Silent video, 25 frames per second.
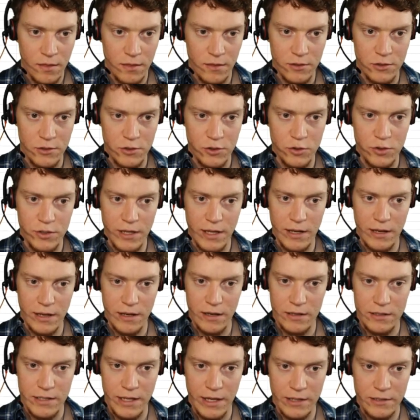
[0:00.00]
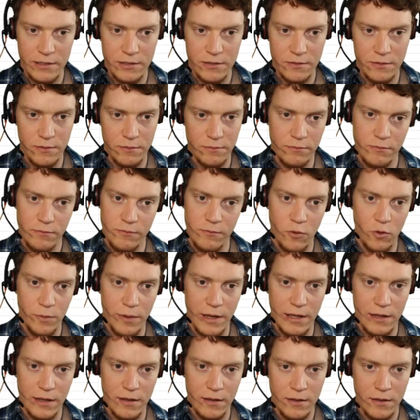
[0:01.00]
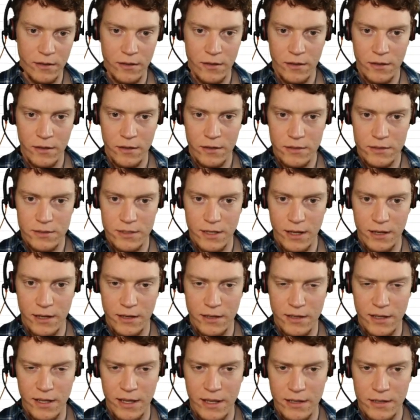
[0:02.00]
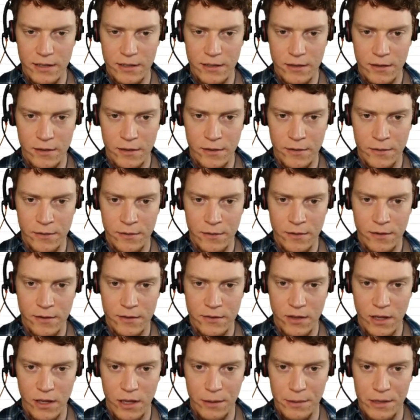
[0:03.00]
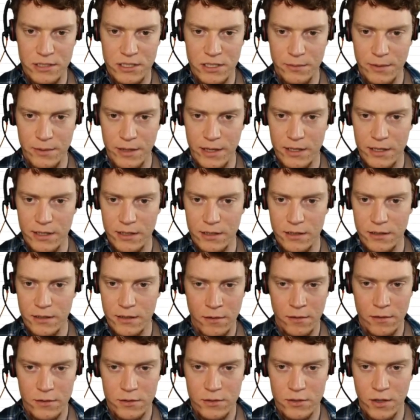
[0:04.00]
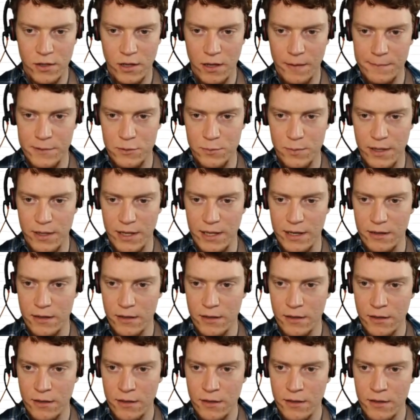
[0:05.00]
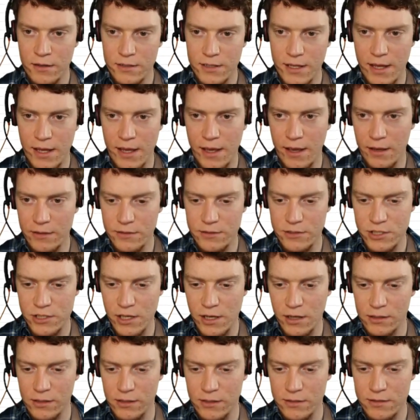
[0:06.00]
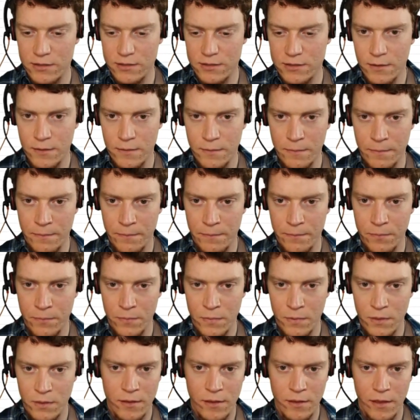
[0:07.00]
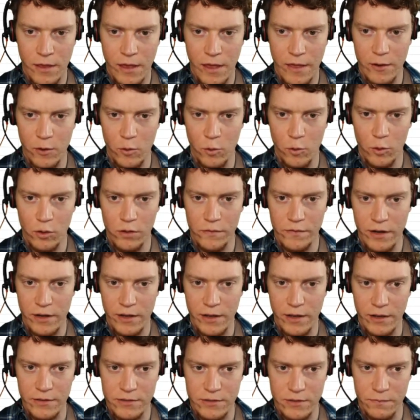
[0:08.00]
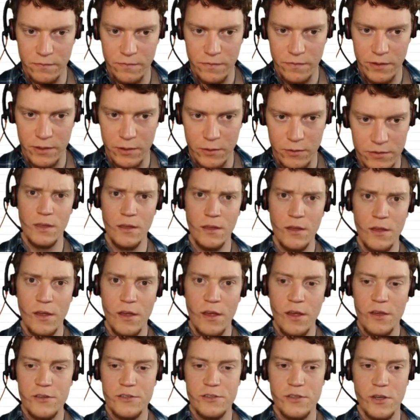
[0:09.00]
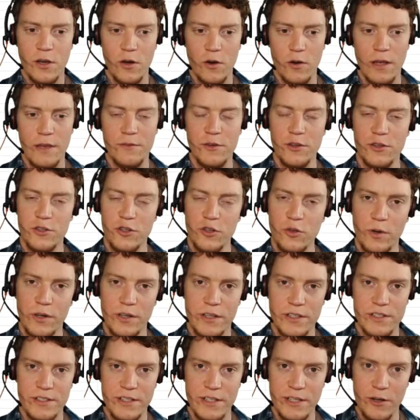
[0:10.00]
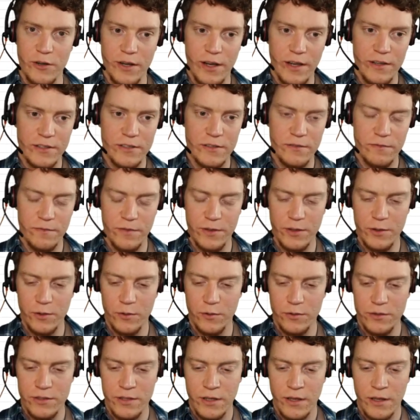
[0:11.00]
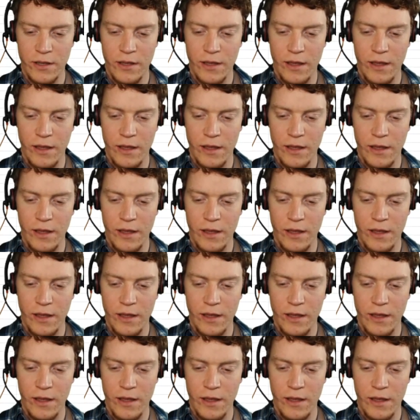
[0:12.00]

in the text format, start date, time estimated, time spent, tags, checklists, and then all of our custom fields. So if you do want to see your custom fields